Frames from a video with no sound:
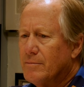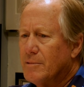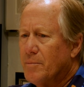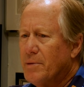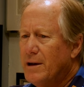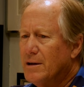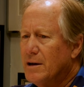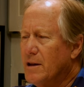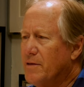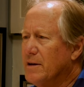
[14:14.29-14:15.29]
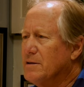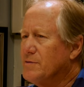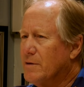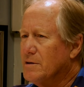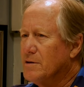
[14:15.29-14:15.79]
compete in anything as
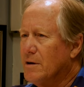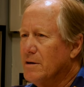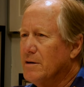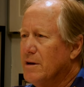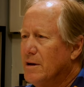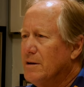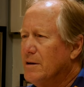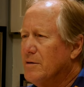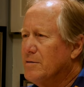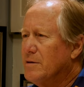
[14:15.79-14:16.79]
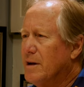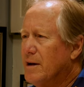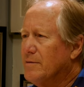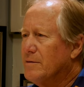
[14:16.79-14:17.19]
far as art? You know, did they have a